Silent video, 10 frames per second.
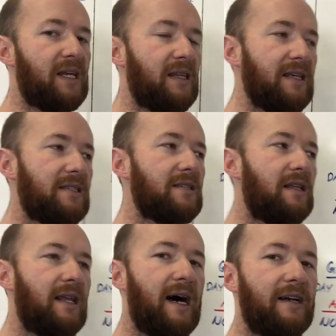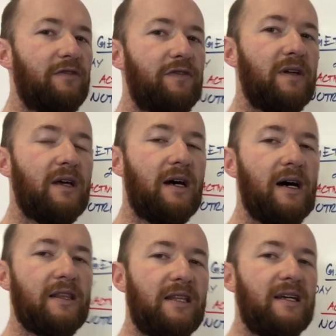This is a lot
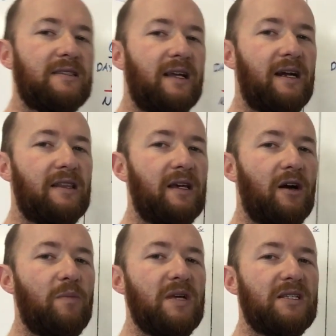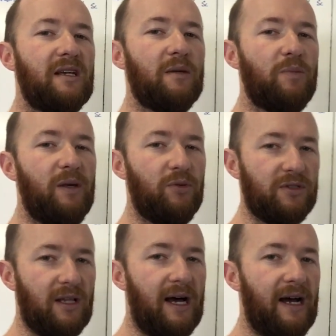of things that I think are missing in people's
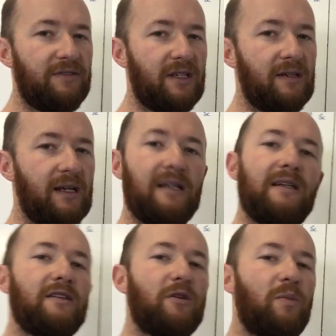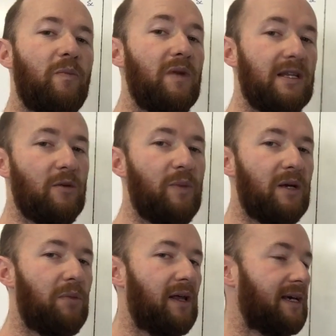lives and in their
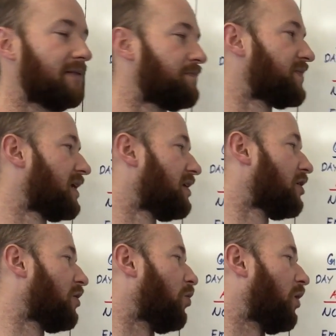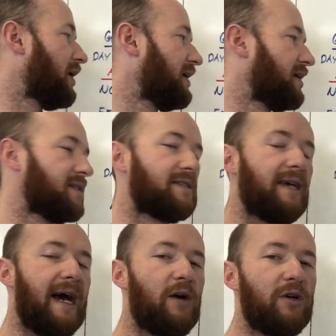big plan. One is,
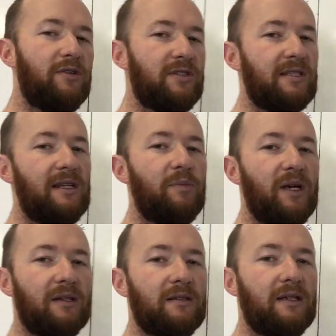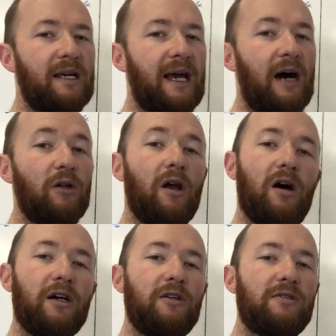how are you sleeping? How
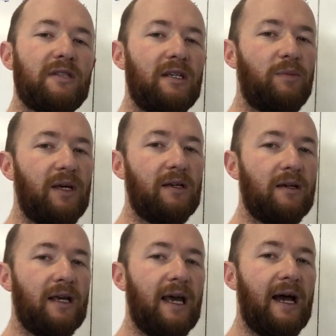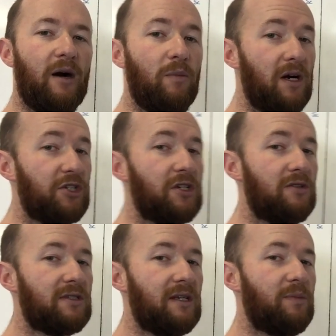long are you sleeping? How much are you
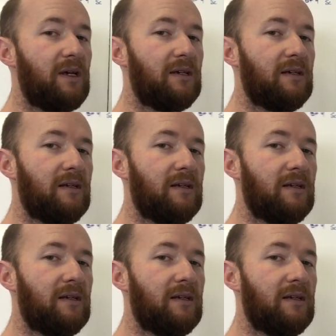sleeping?